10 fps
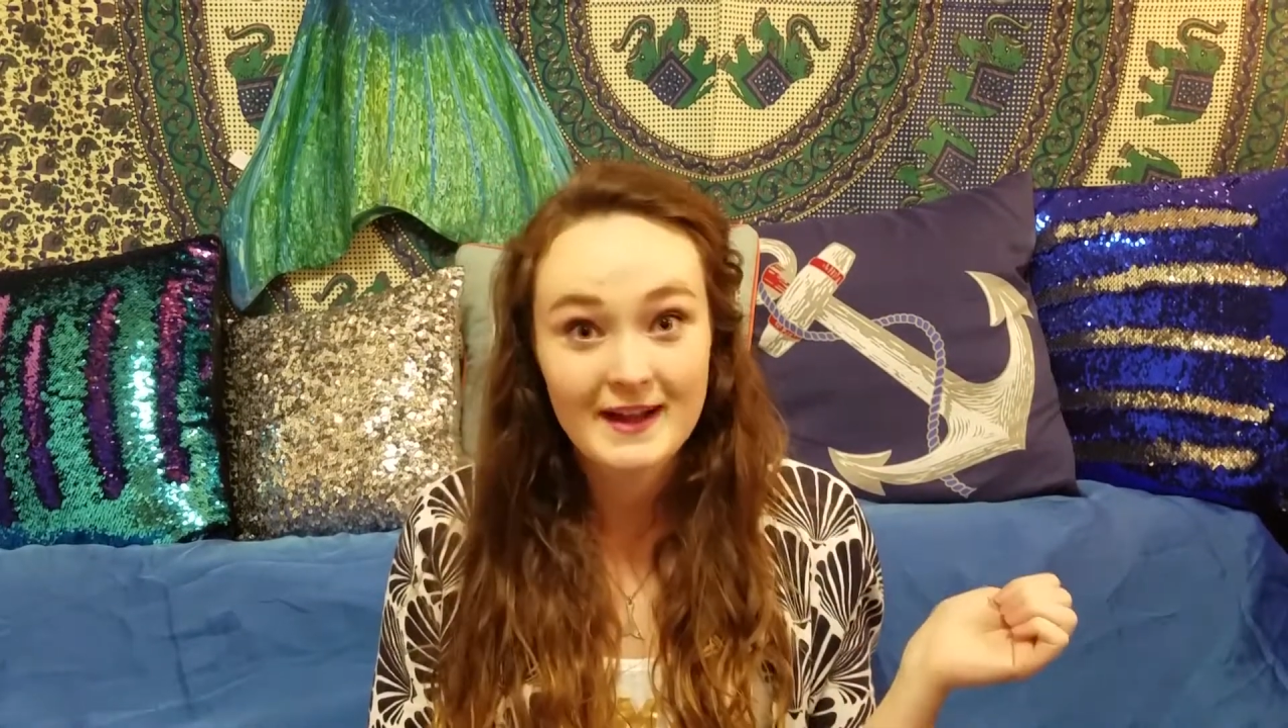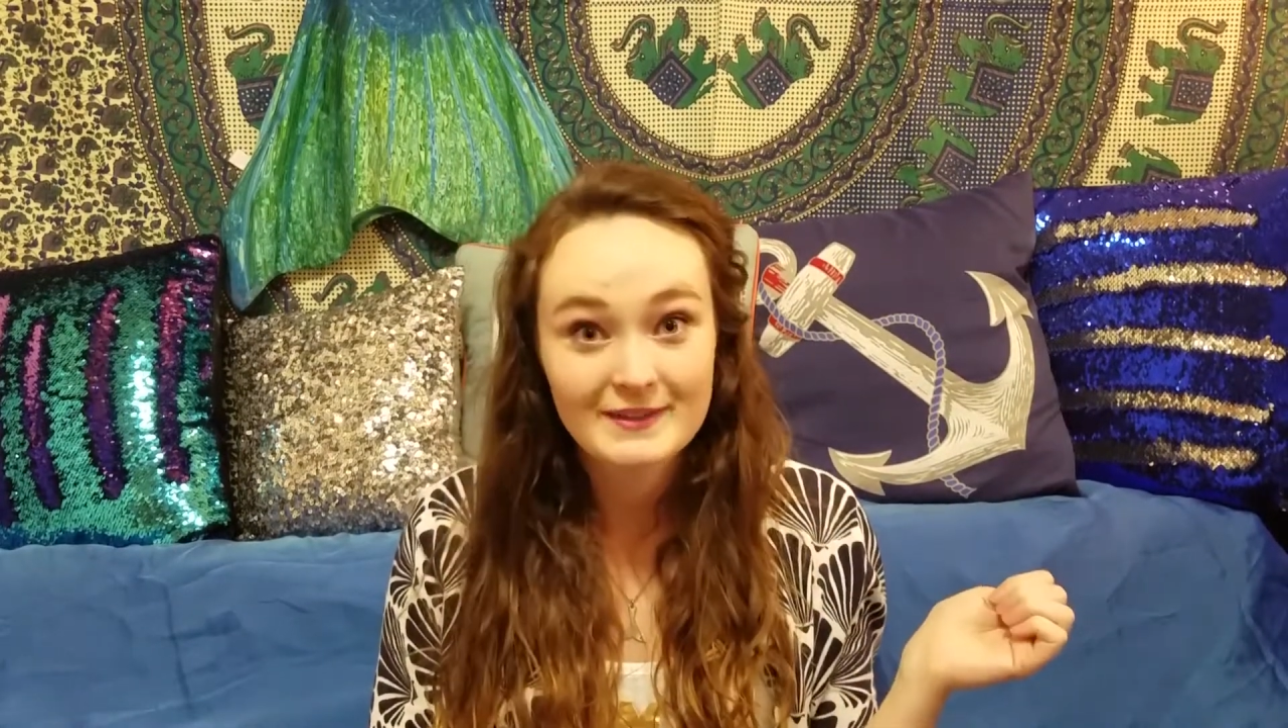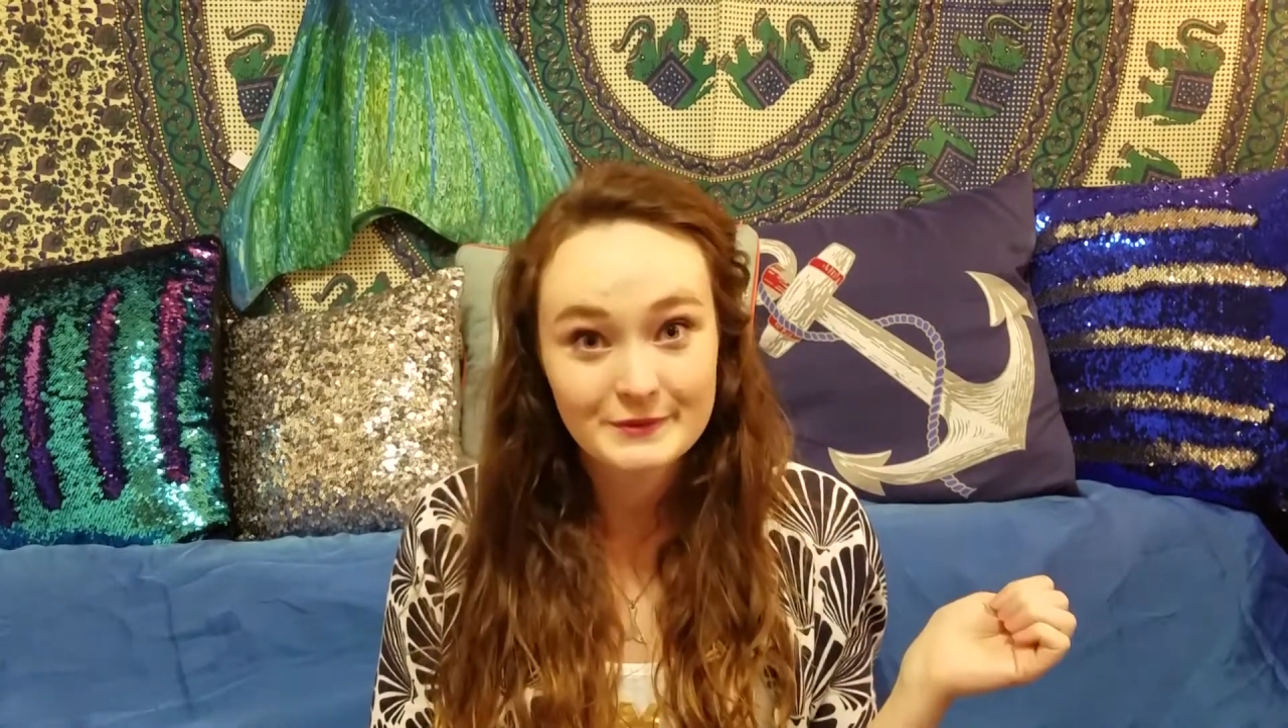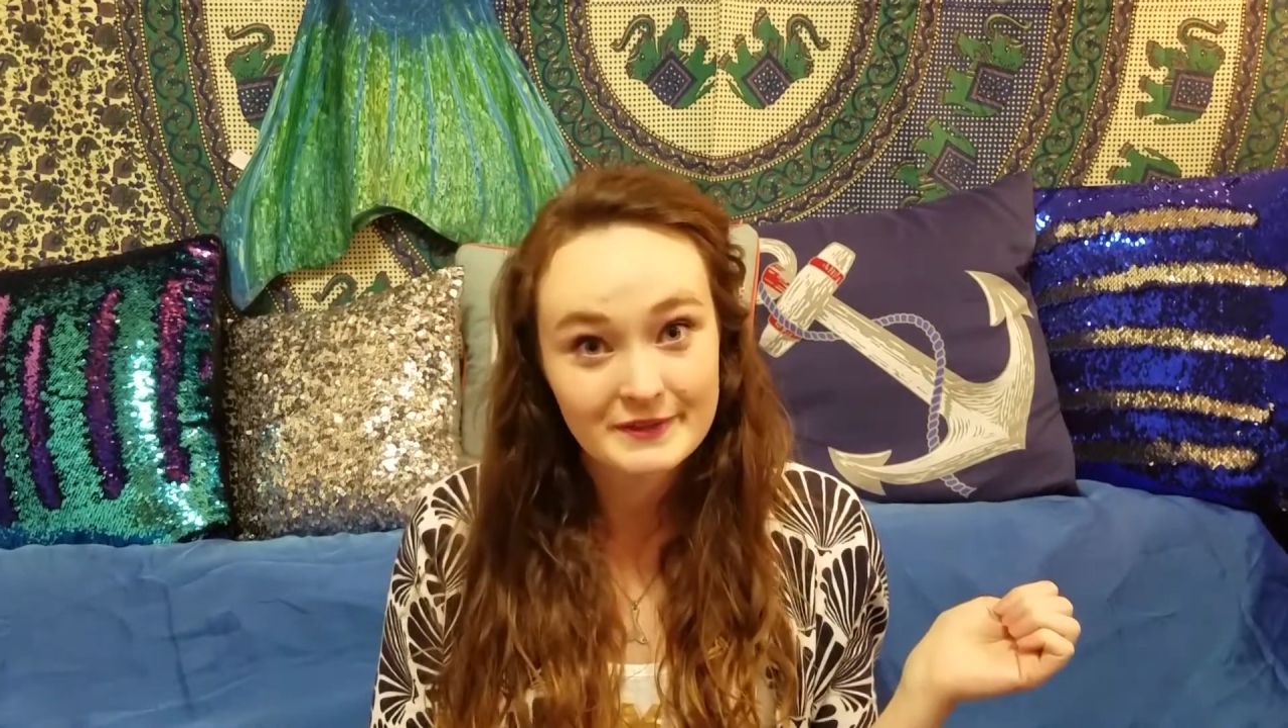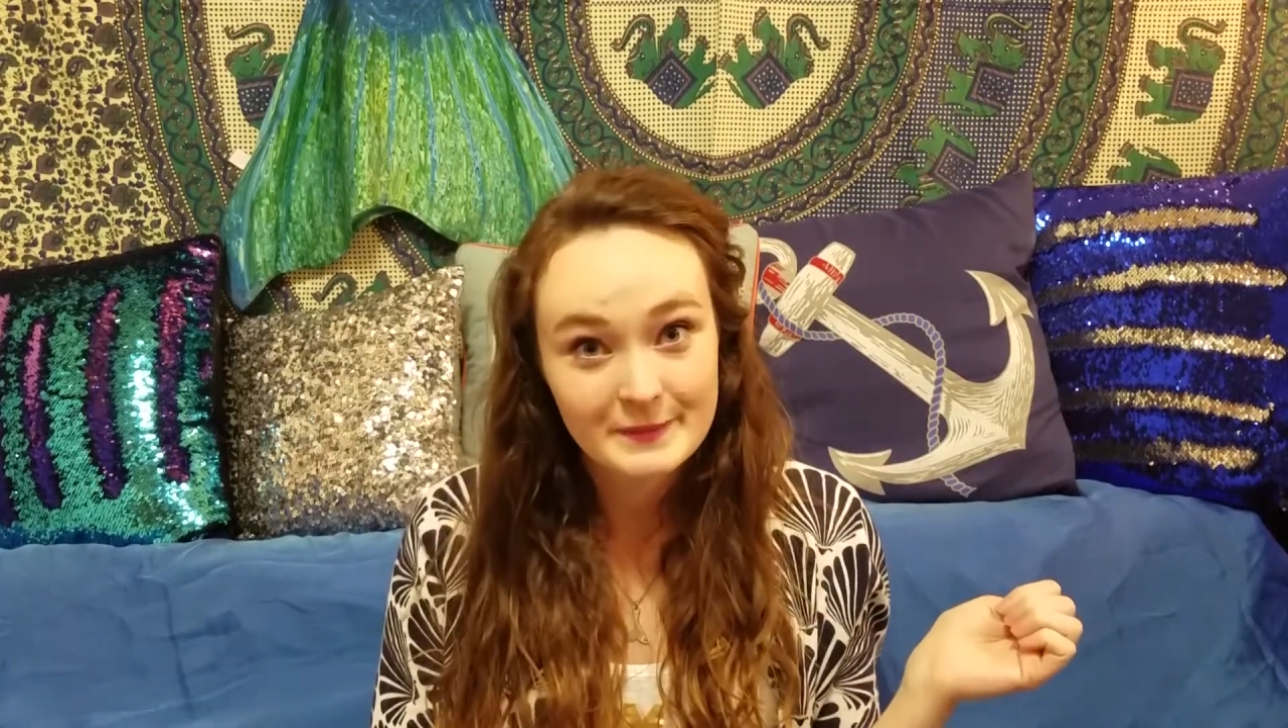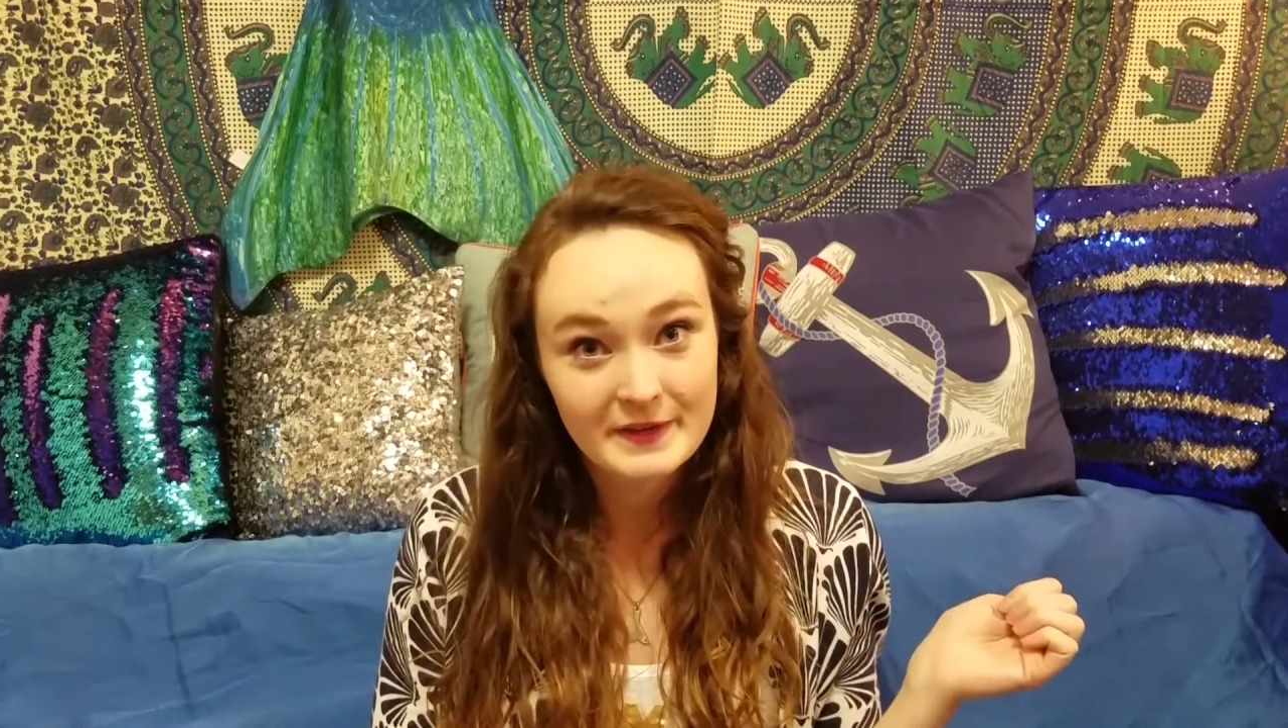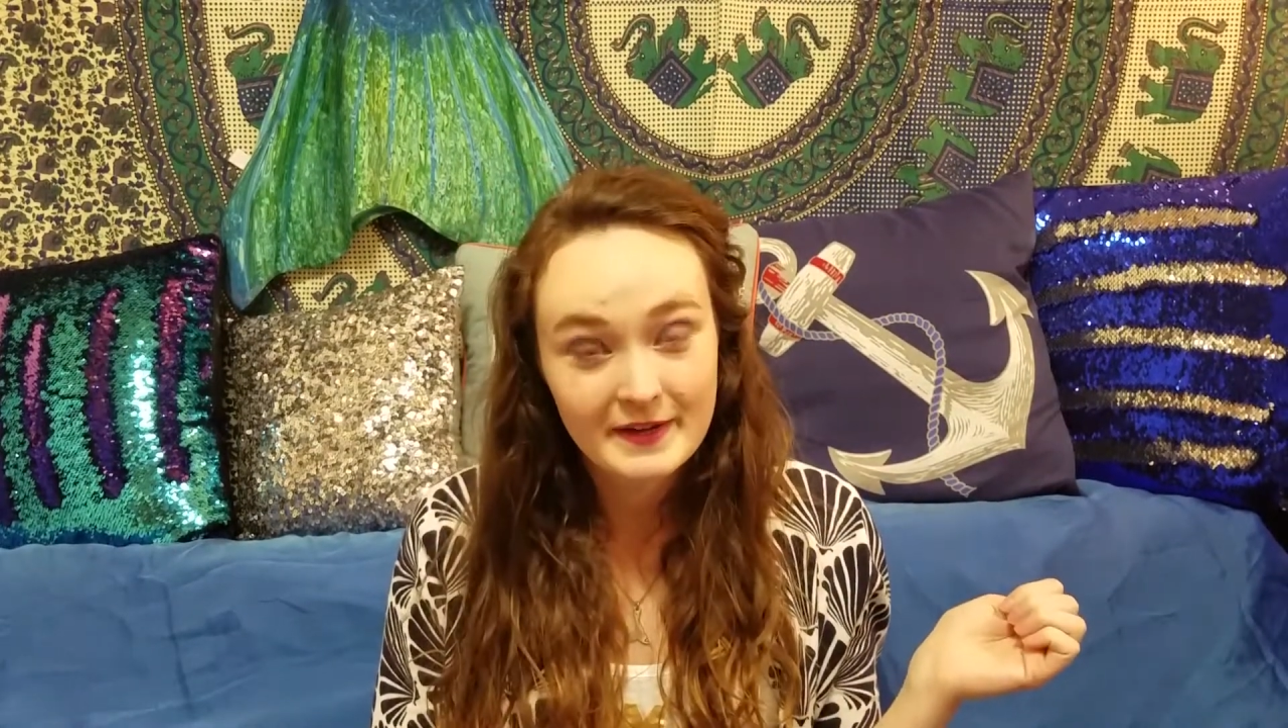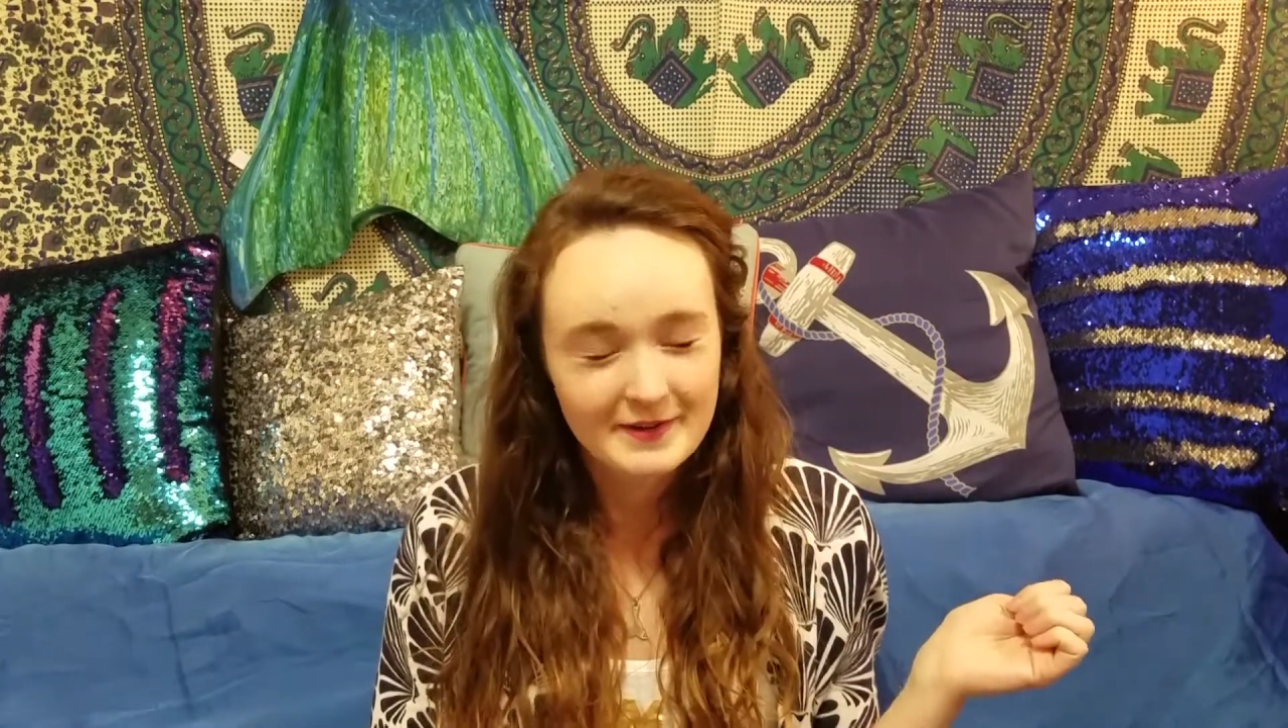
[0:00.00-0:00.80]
eyes really big